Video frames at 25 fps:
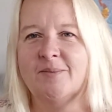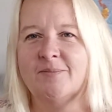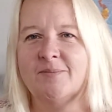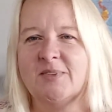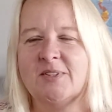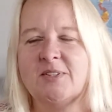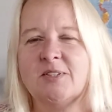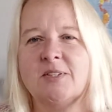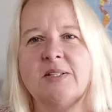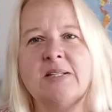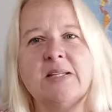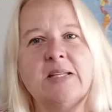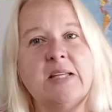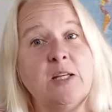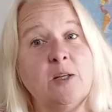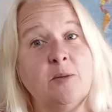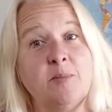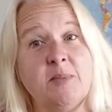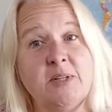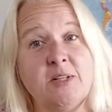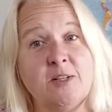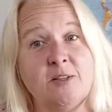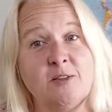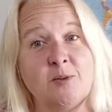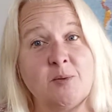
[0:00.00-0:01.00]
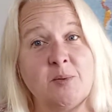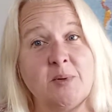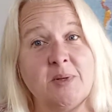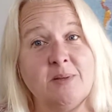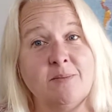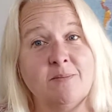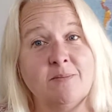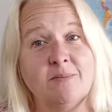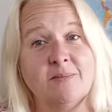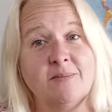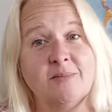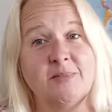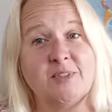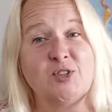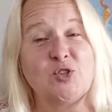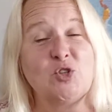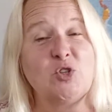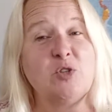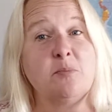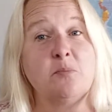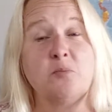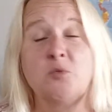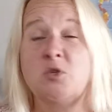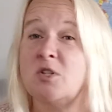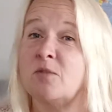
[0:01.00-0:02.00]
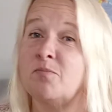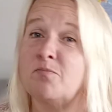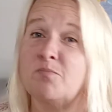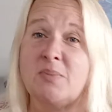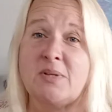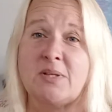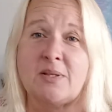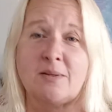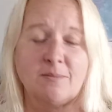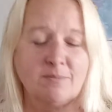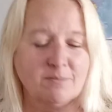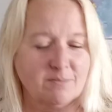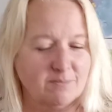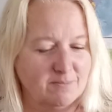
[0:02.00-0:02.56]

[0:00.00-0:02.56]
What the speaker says: it's going to kill me to do it. It's going to just be